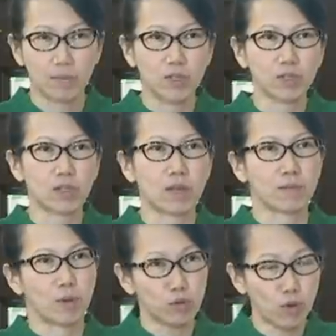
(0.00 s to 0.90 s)
because uh,
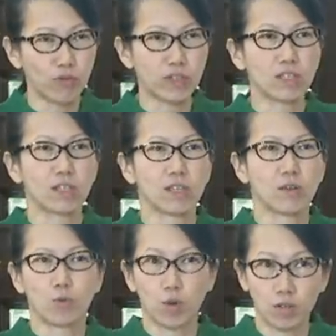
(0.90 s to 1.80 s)
post-COVID
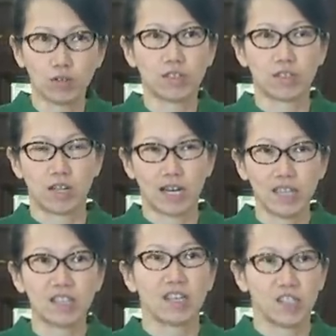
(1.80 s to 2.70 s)
world is a
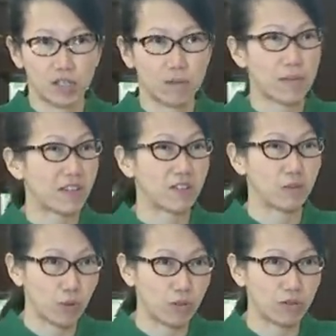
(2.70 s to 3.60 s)
less interdependent
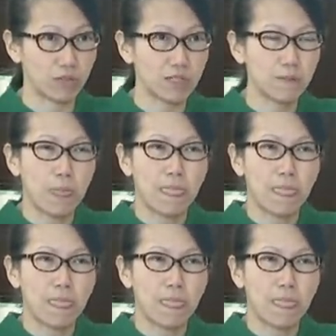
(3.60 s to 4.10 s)
world.